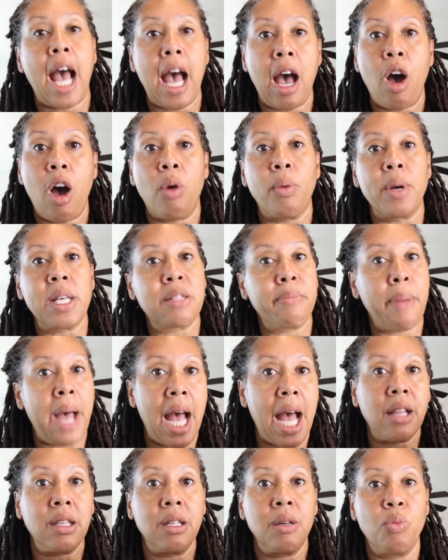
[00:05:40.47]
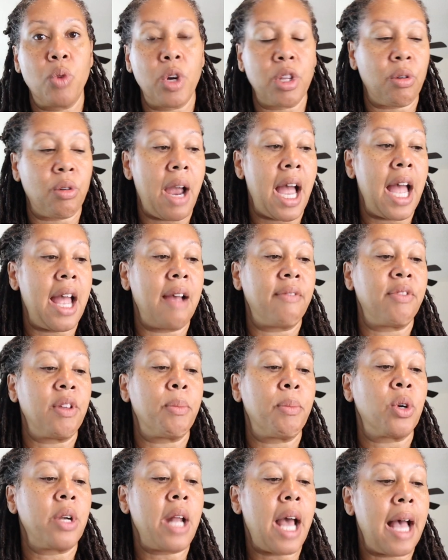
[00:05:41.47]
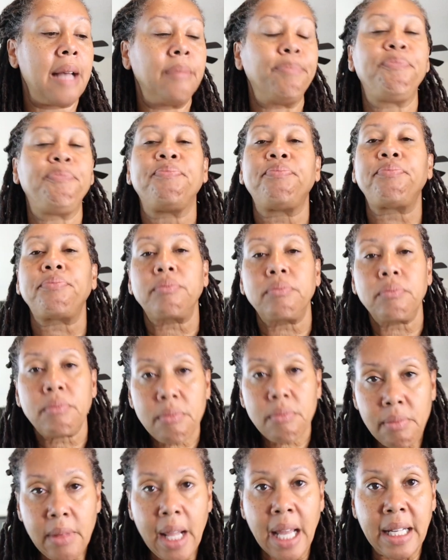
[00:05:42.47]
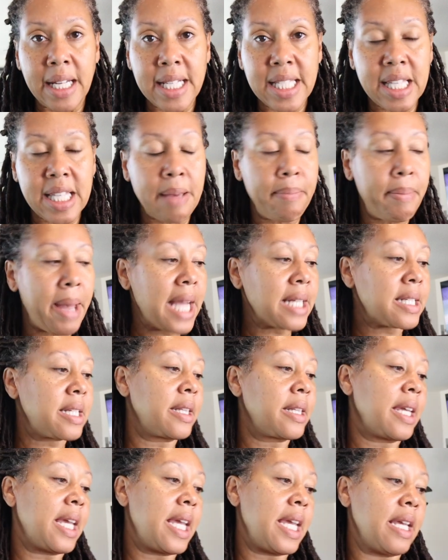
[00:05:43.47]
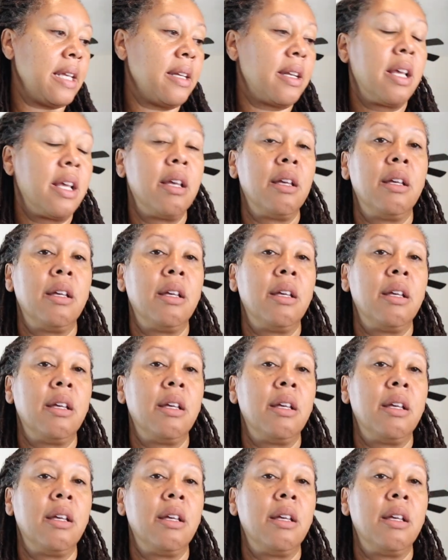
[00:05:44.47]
I always buy them, whether I have them or not. Let's get back to the heat.